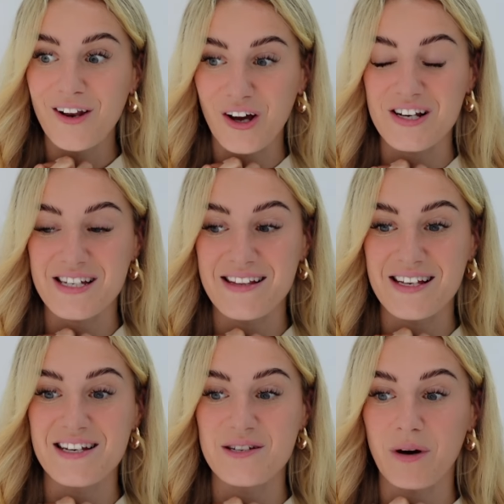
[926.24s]
Like I said,
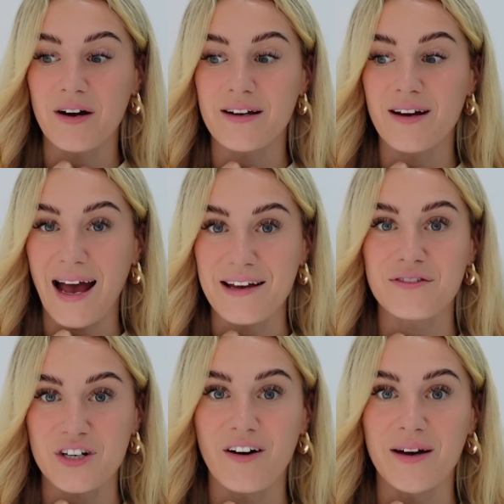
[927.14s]
this is my
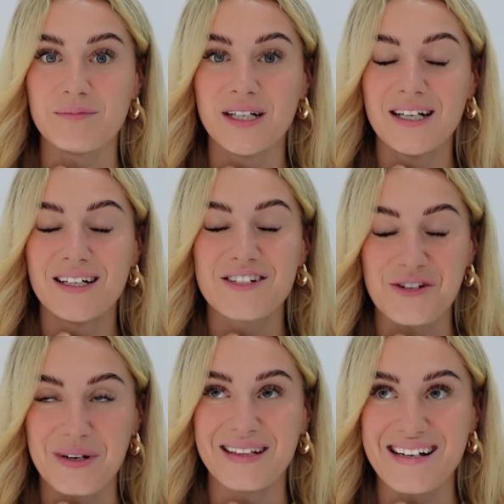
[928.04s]
eighth time
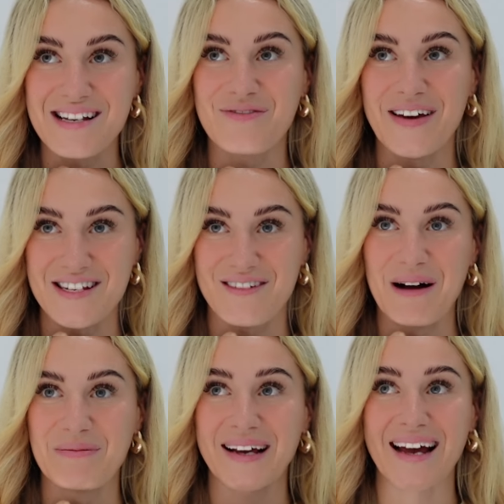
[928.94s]
doing this visa
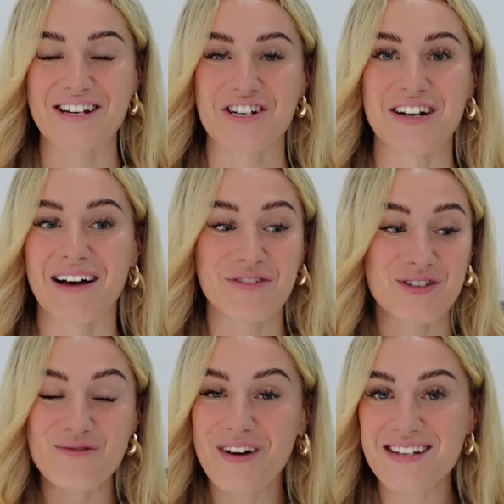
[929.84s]
application, and for
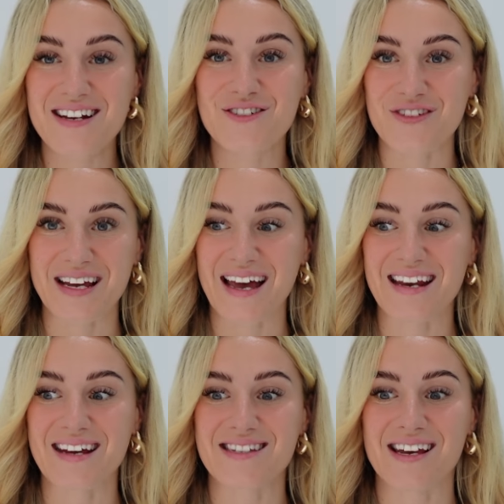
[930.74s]
some reason it doesn't get
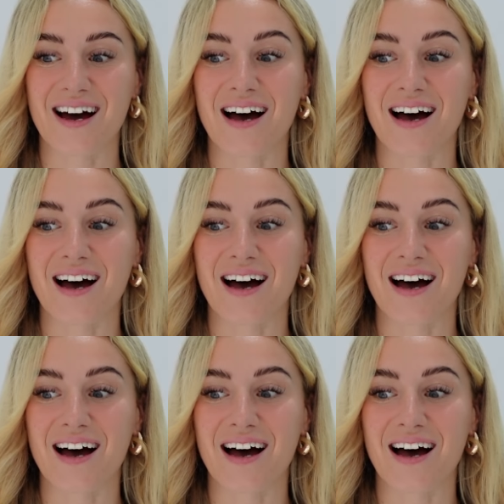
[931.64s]
any easier.